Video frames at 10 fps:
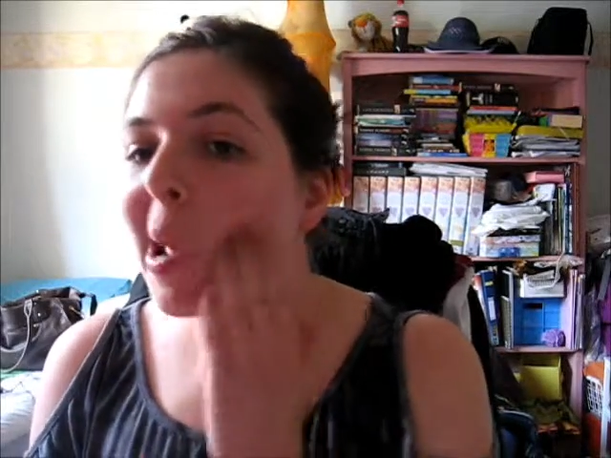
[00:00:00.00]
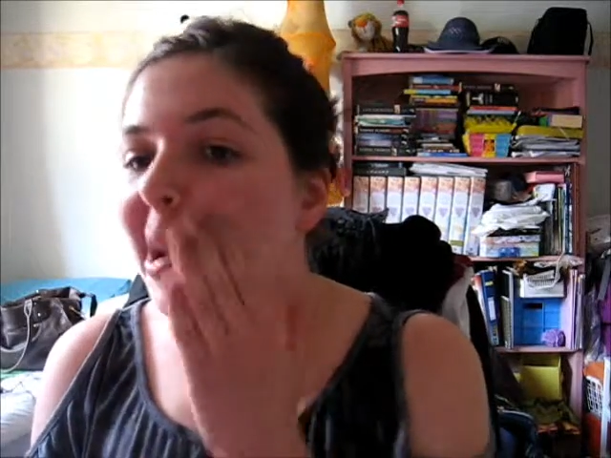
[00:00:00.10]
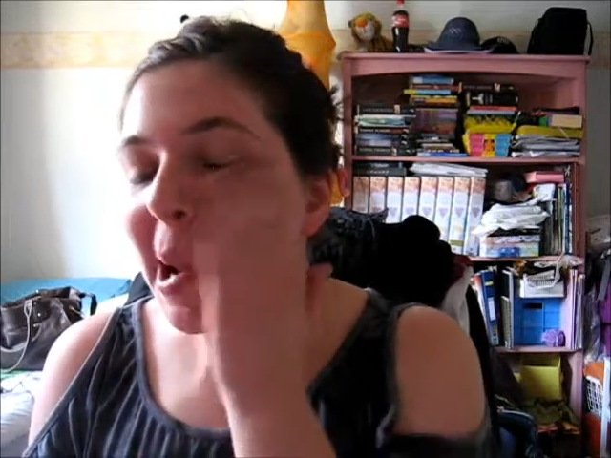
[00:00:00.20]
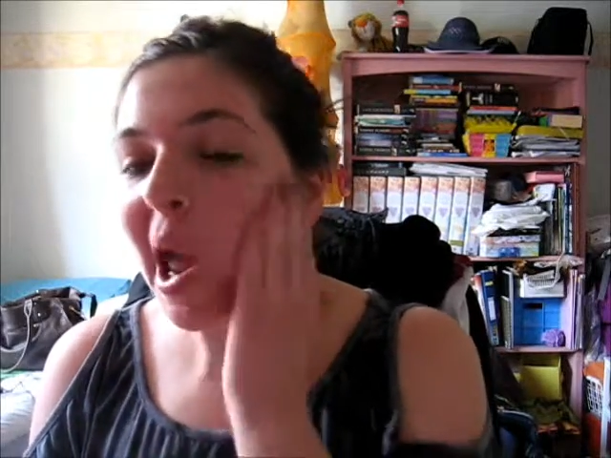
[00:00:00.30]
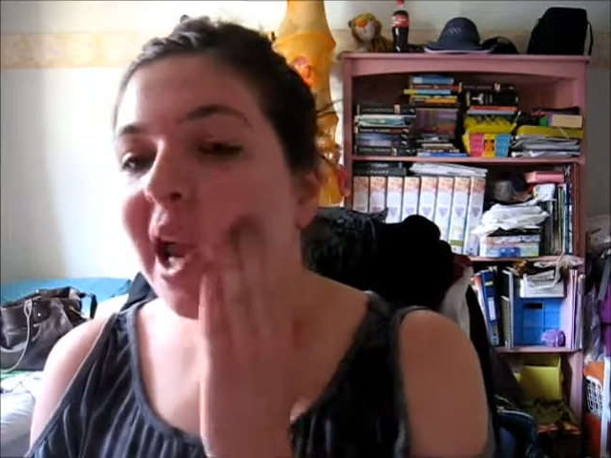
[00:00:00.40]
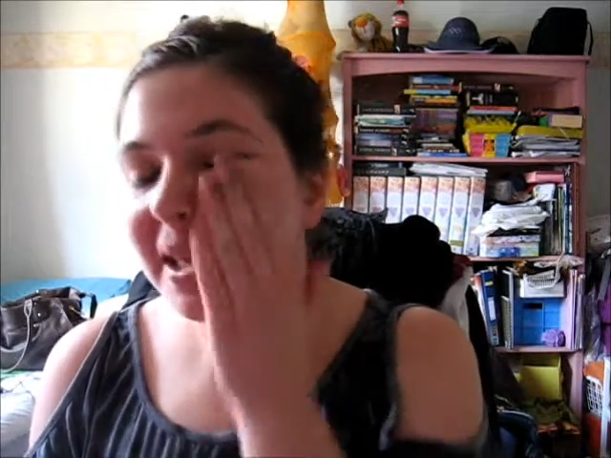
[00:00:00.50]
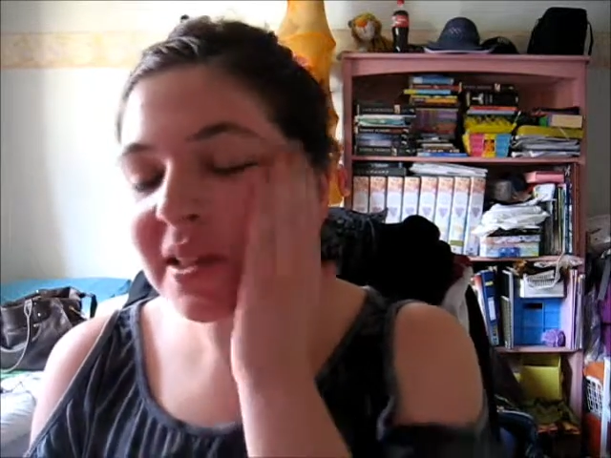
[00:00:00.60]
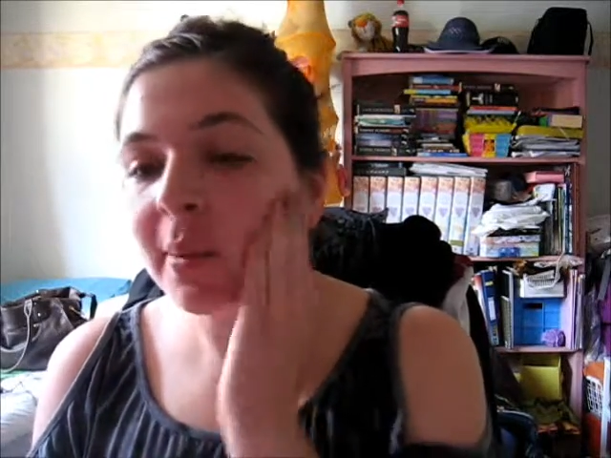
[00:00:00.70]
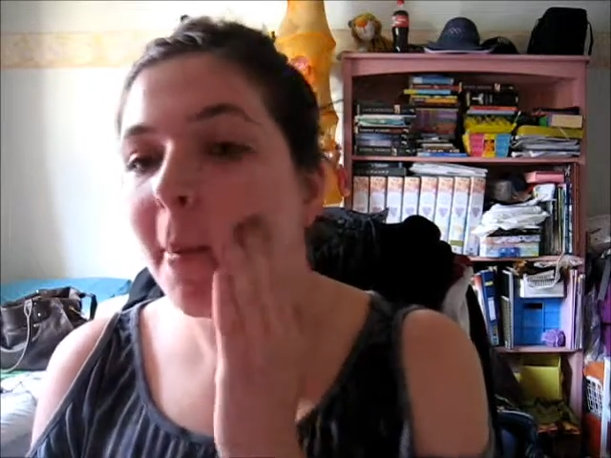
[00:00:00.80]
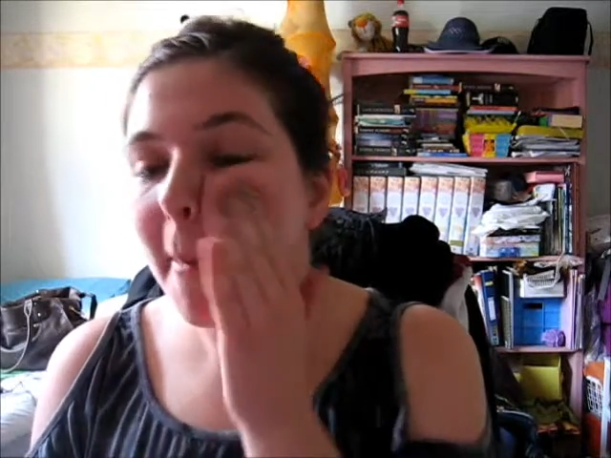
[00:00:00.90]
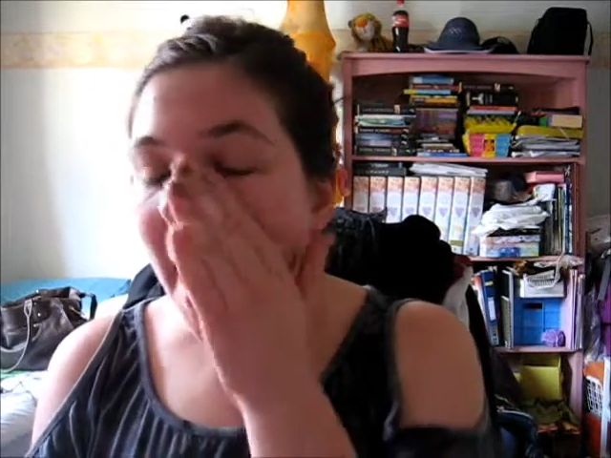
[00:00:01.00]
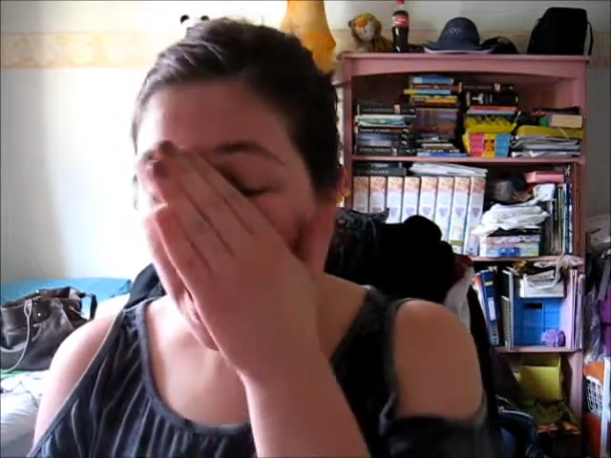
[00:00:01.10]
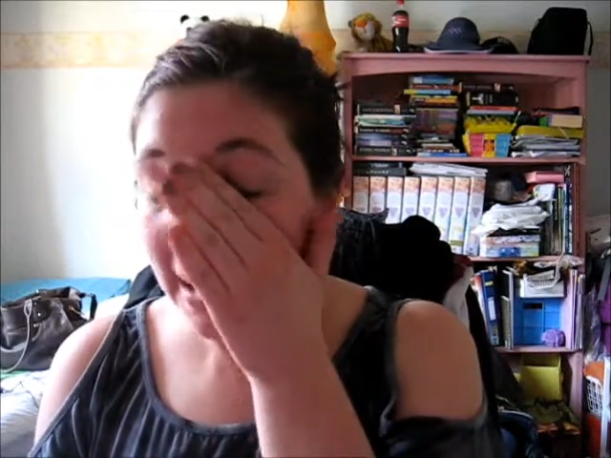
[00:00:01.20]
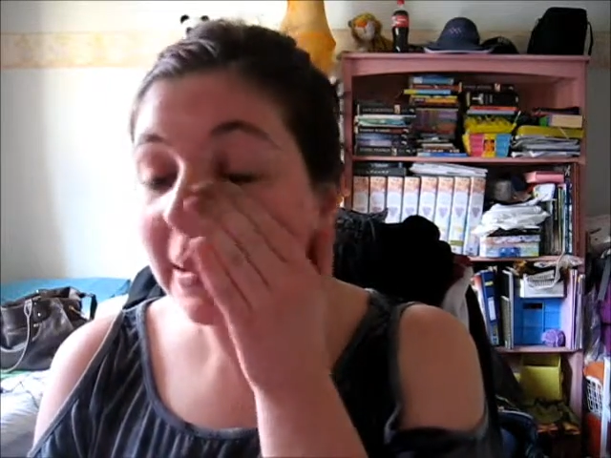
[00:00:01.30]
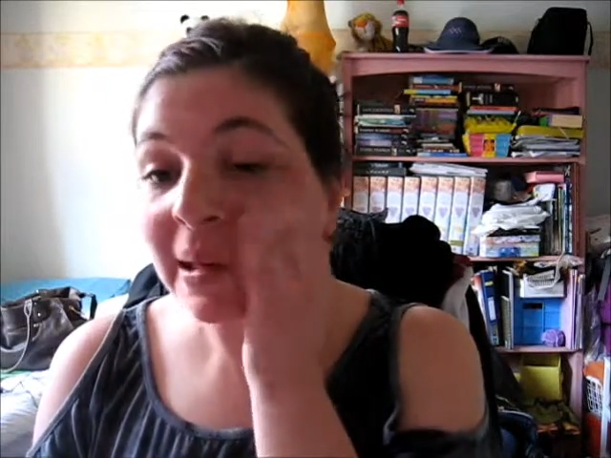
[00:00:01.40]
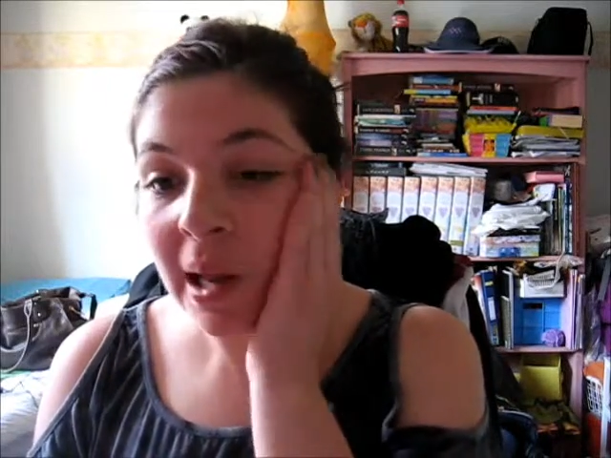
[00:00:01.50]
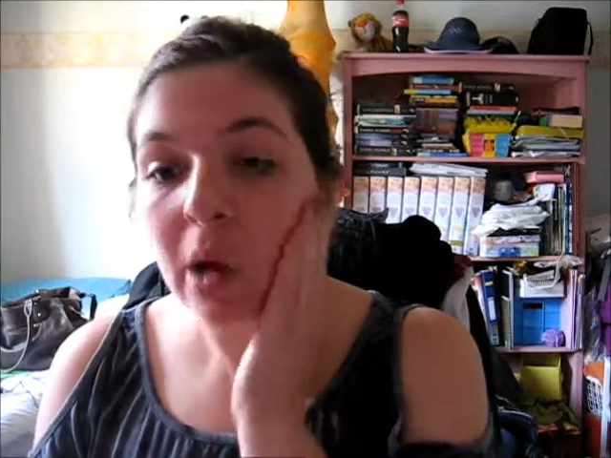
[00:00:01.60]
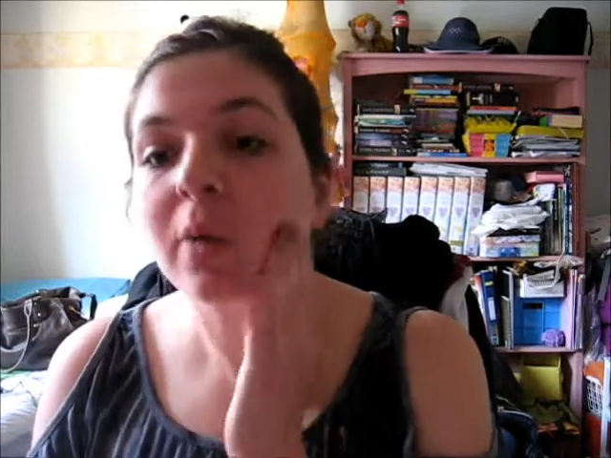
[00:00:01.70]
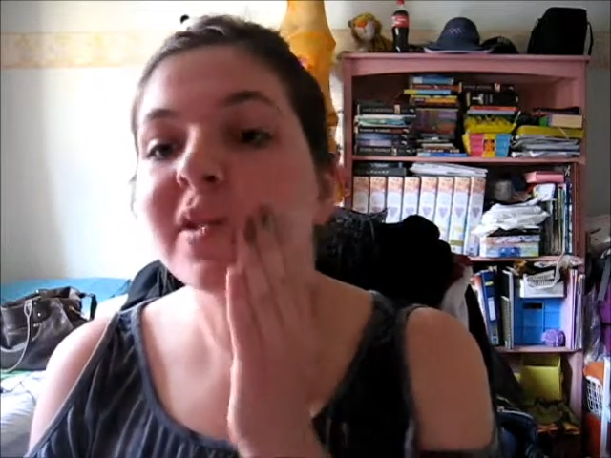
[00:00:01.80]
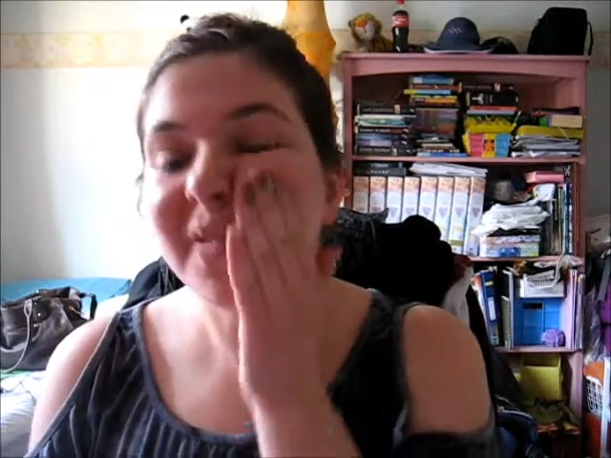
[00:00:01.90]
nice and matte,
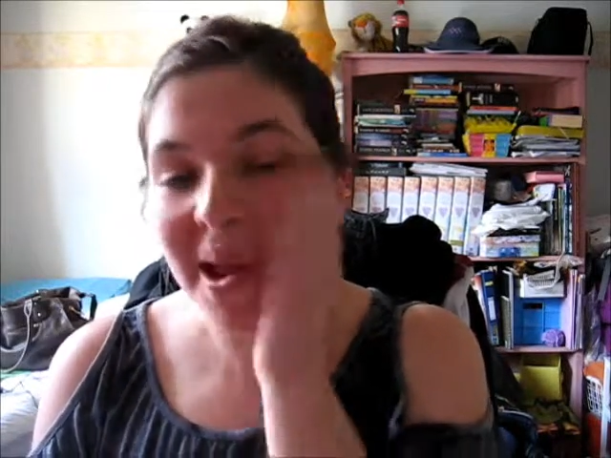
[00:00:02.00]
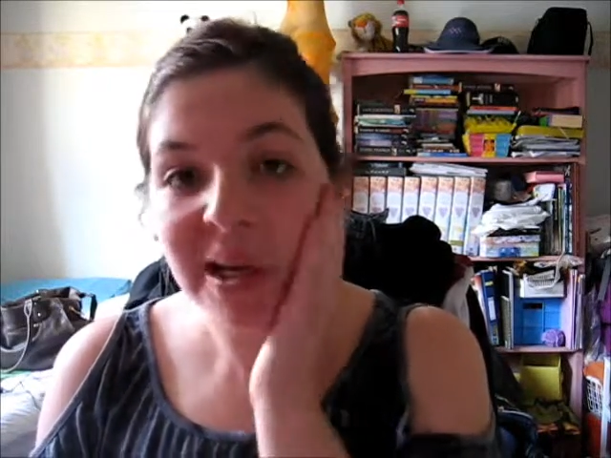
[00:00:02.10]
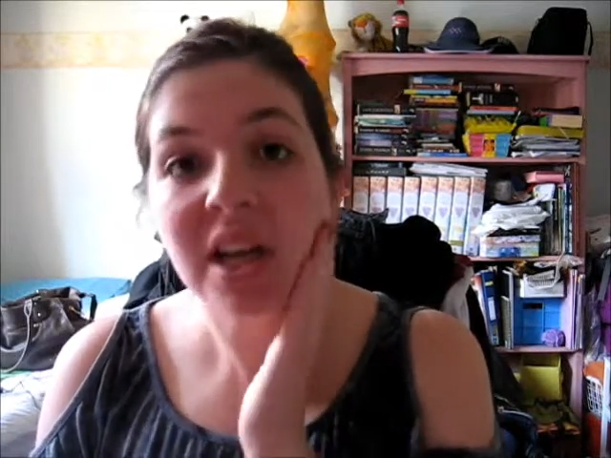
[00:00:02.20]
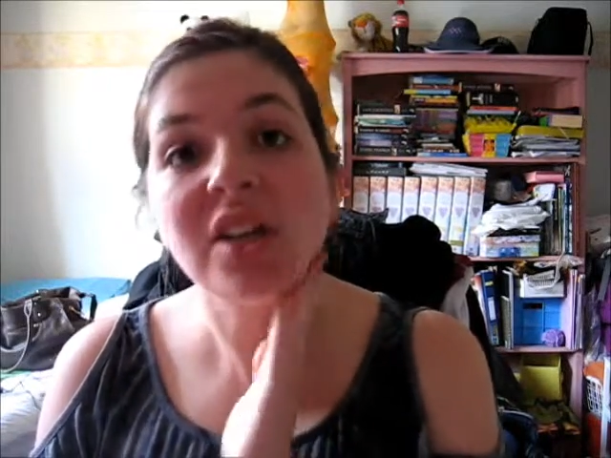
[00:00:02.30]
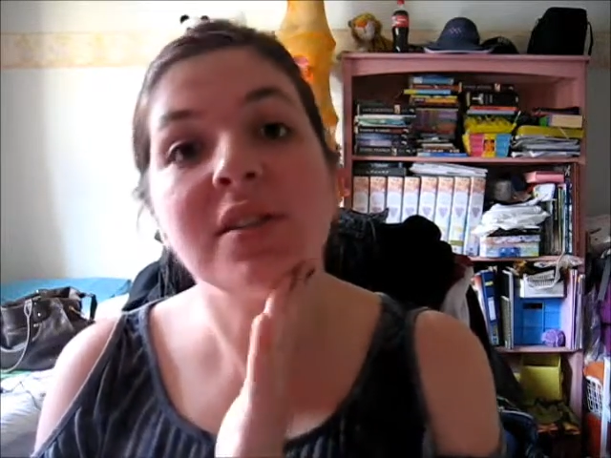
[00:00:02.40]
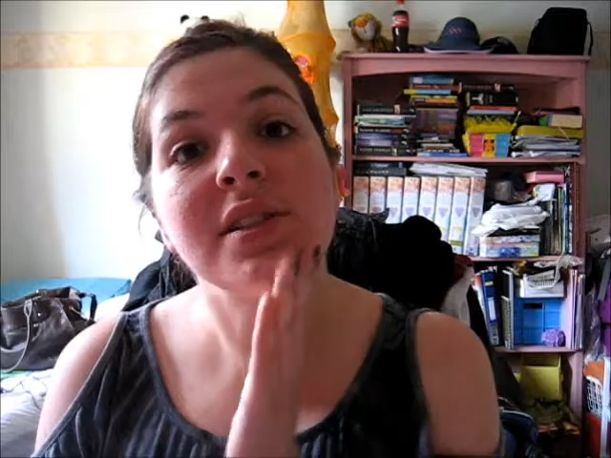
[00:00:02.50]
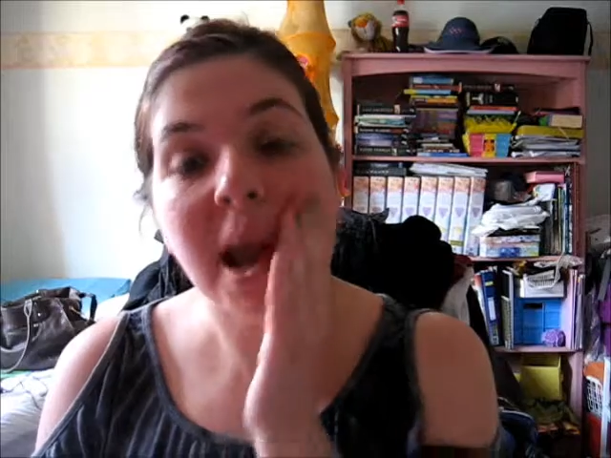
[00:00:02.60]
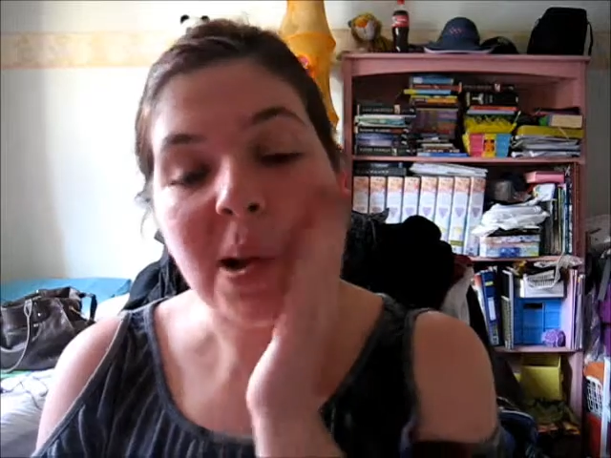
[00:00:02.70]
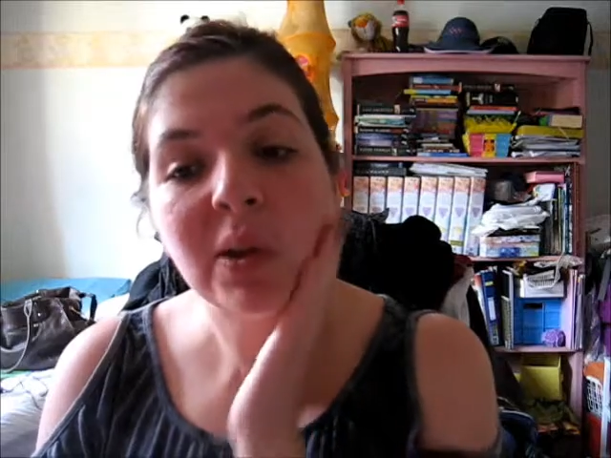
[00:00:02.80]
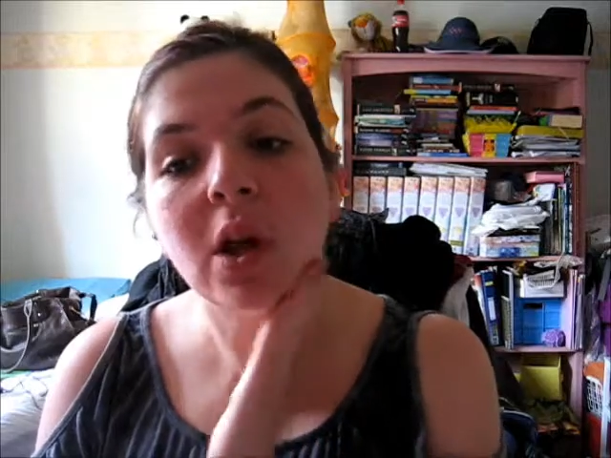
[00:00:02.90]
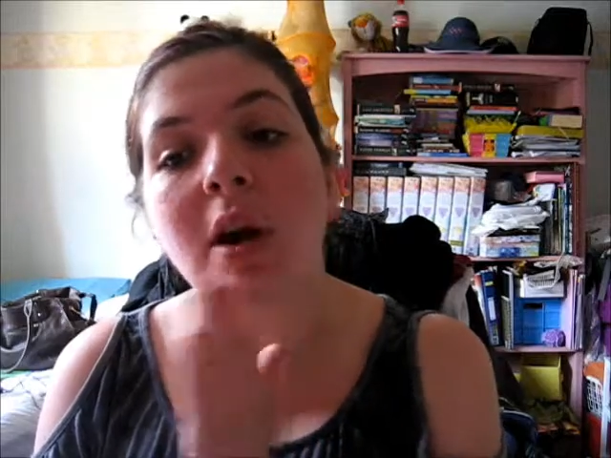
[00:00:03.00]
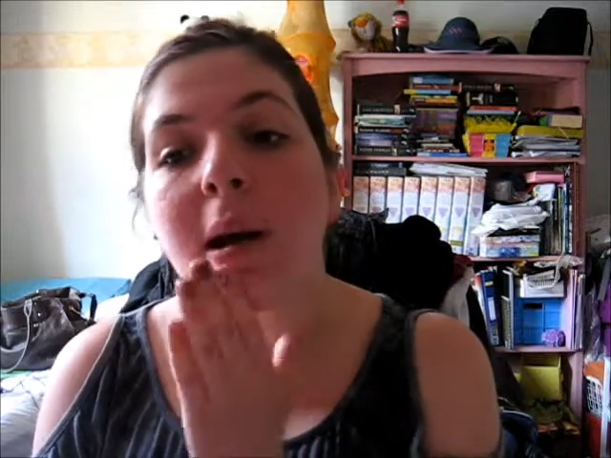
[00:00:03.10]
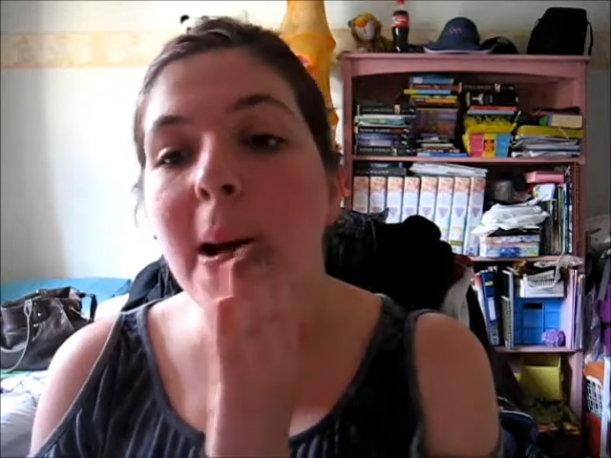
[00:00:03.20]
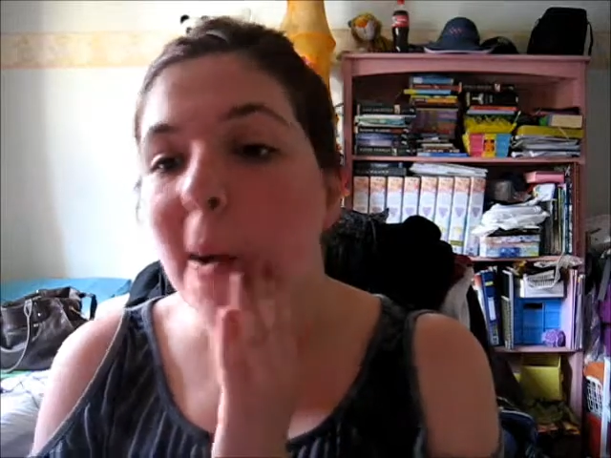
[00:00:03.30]
helps foundation stay on longer.